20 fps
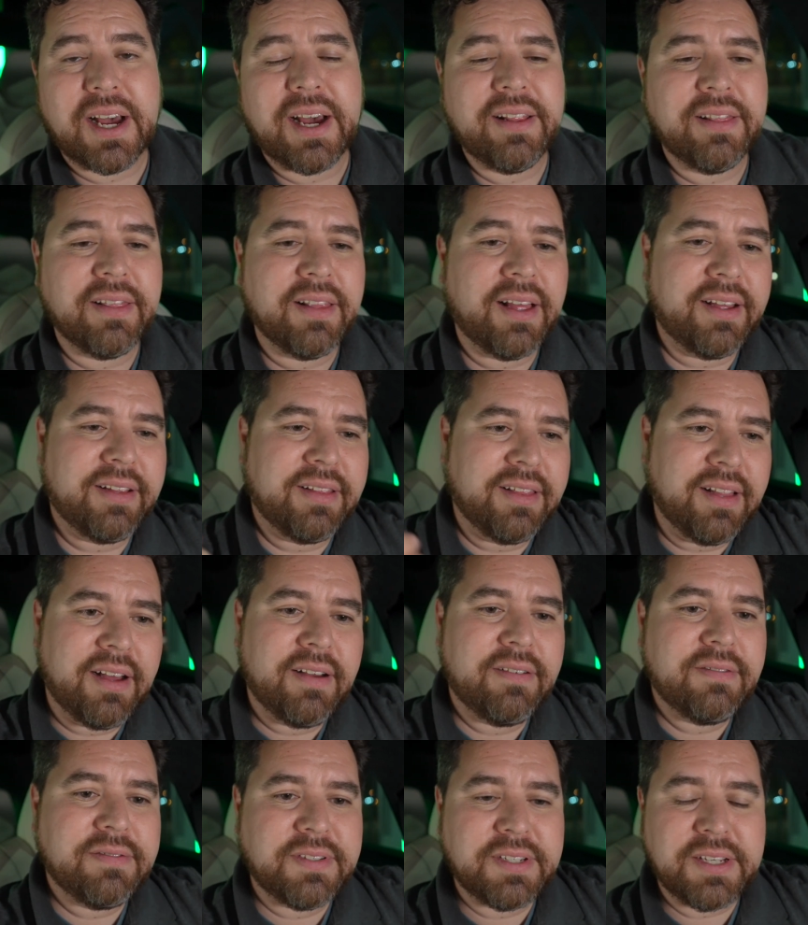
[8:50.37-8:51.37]
I
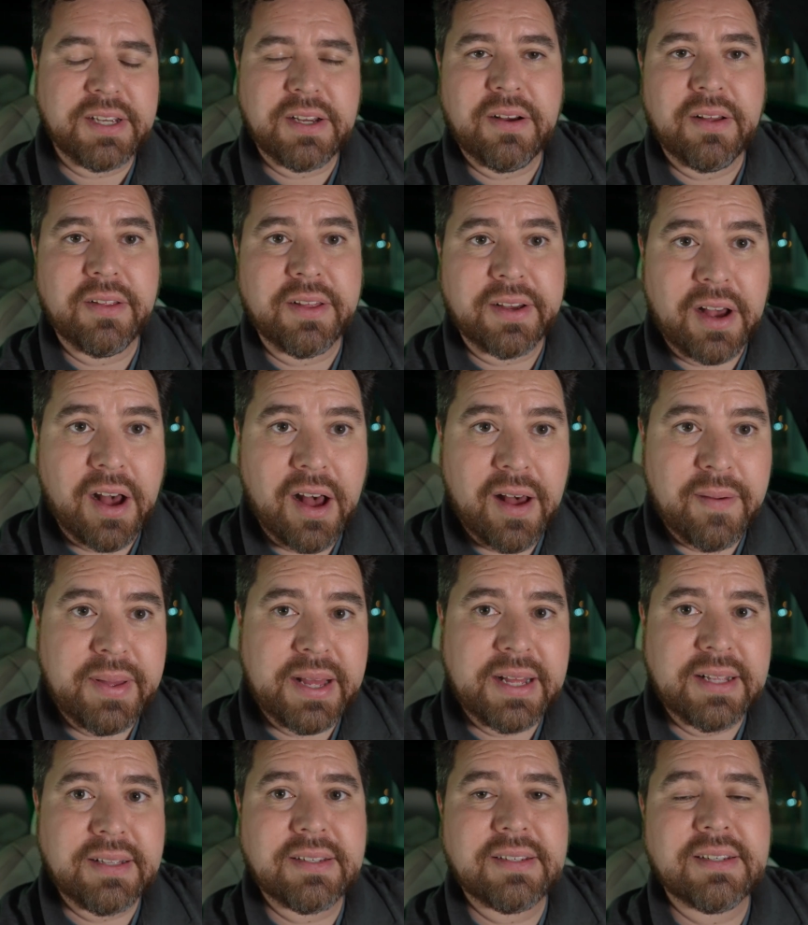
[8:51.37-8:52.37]
love seeing all the
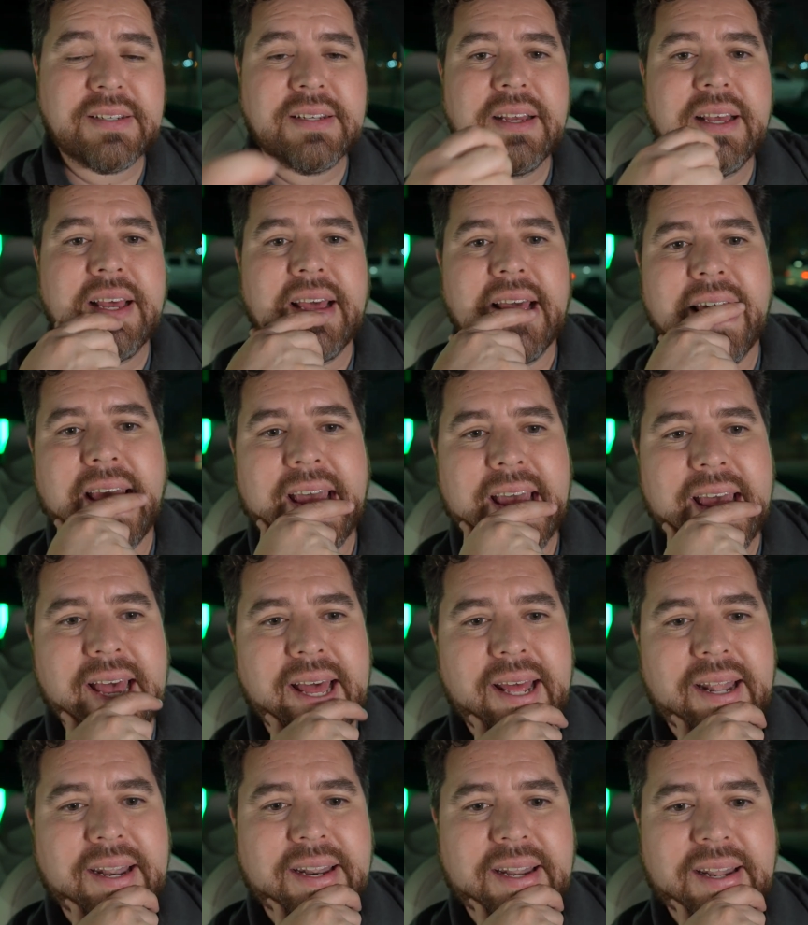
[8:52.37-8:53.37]
comments,
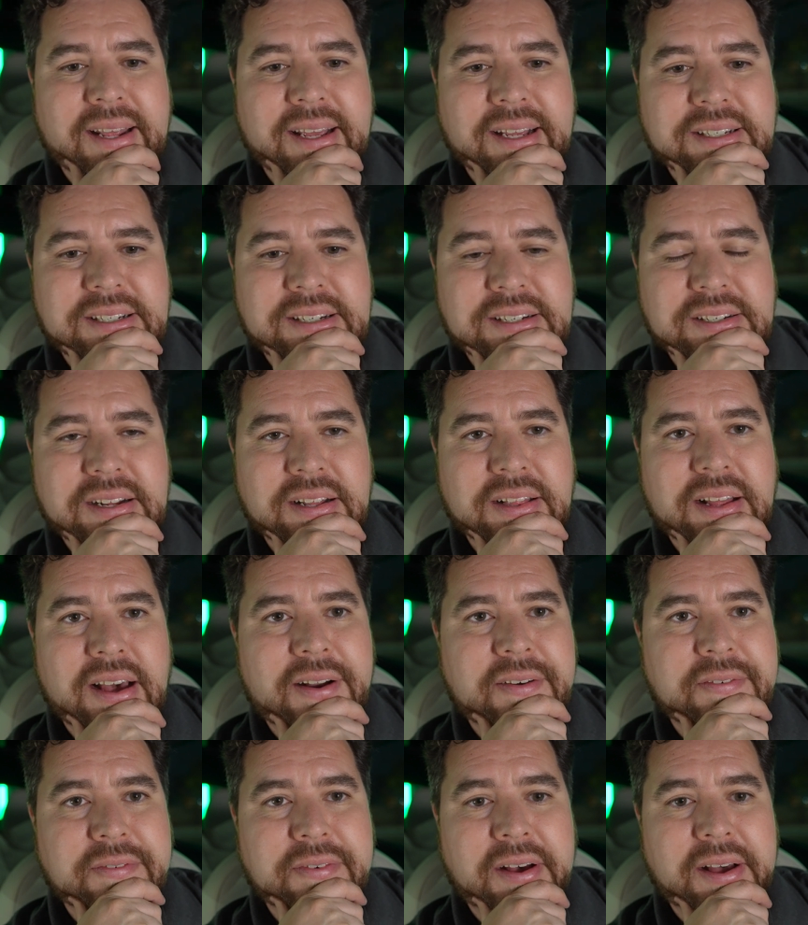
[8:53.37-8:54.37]
and it's just a
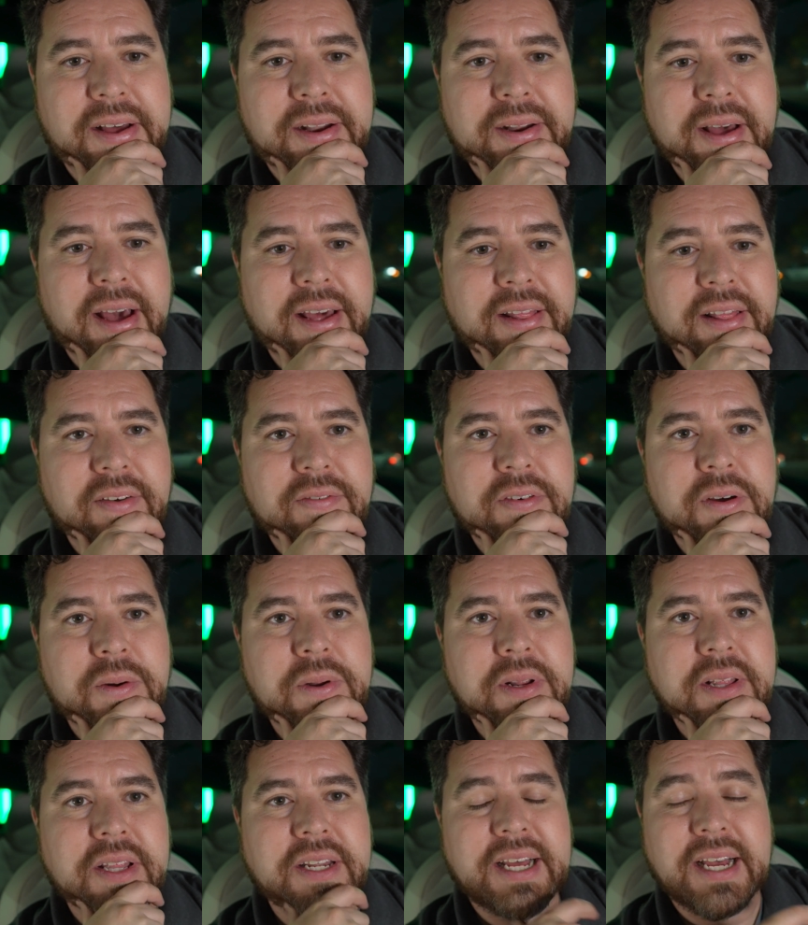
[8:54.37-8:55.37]
lot of fun. I love
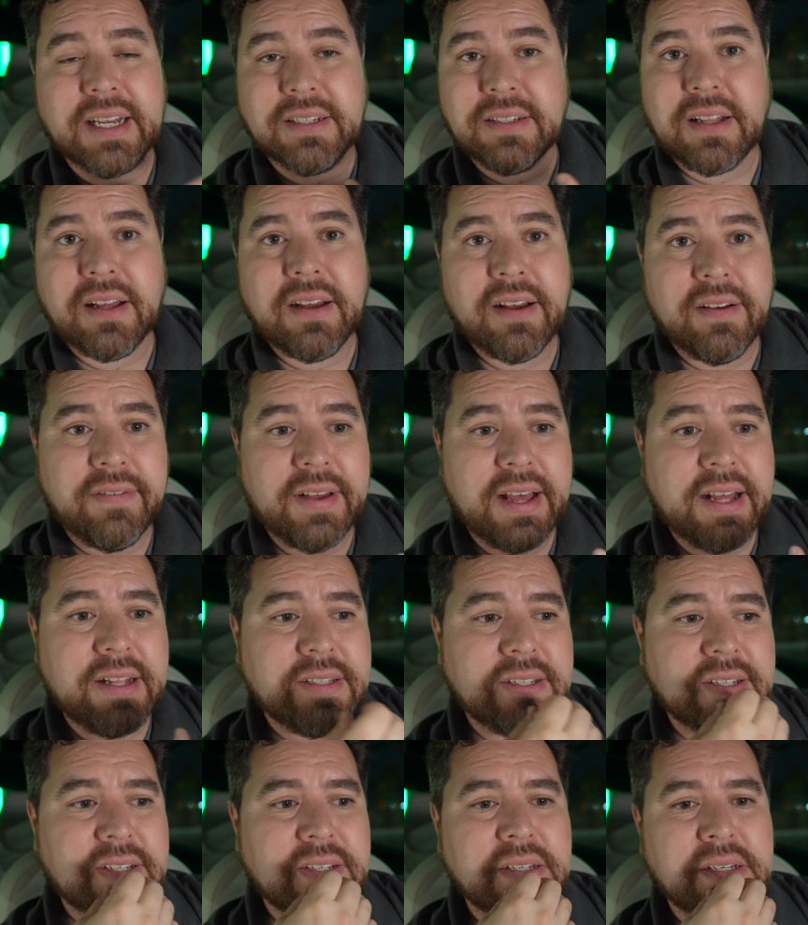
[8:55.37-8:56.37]
going to the Tesla
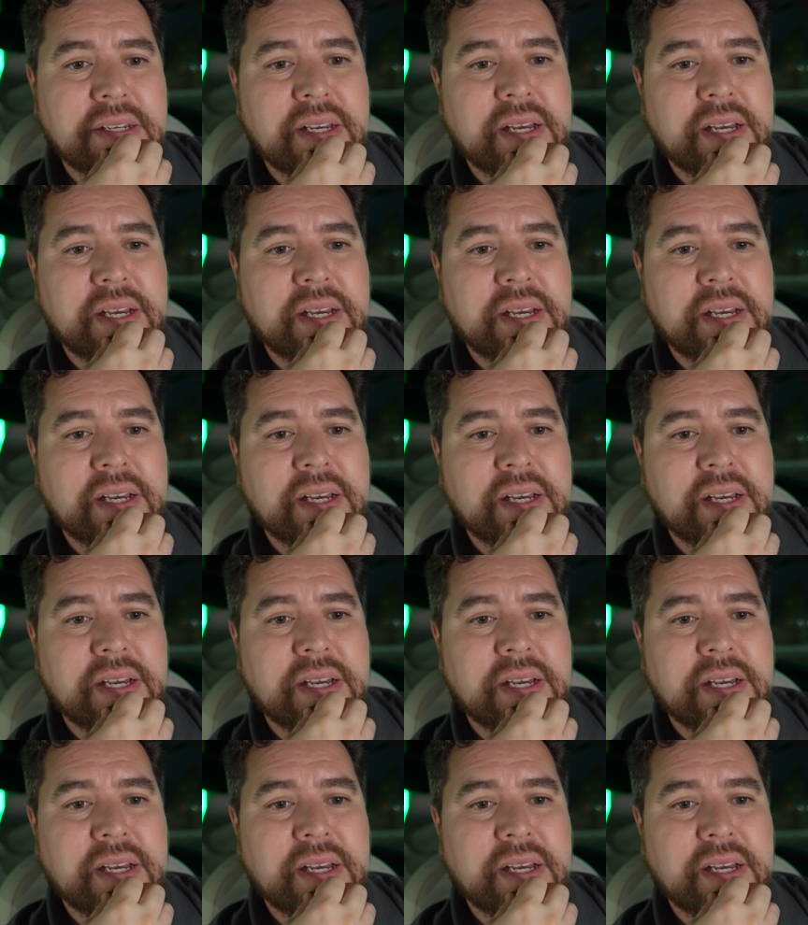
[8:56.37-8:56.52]
events,